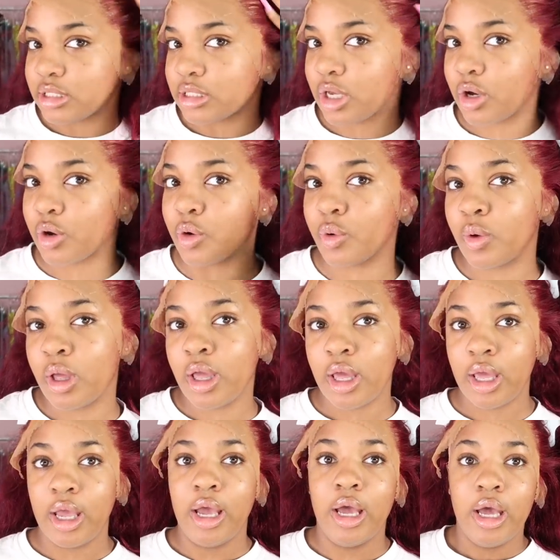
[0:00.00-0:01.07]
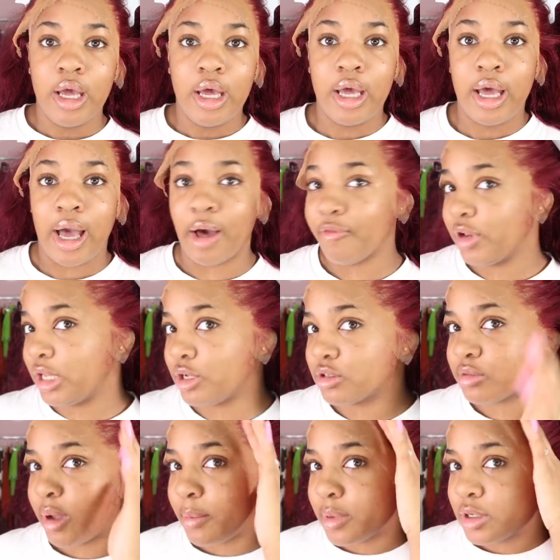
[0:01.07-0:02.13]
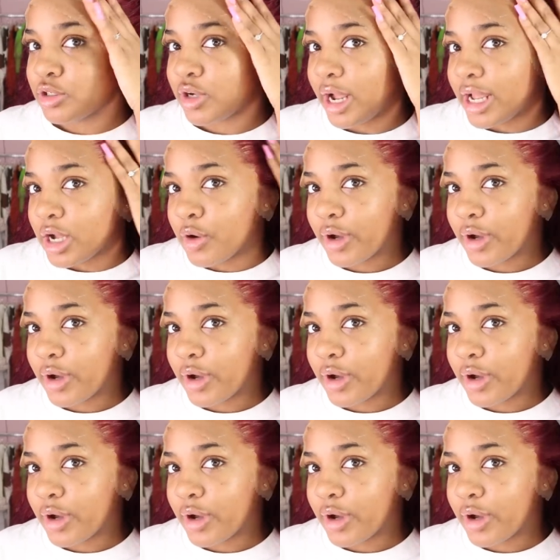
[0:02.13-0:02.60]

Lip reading: So I'm gonna use my blow dryer,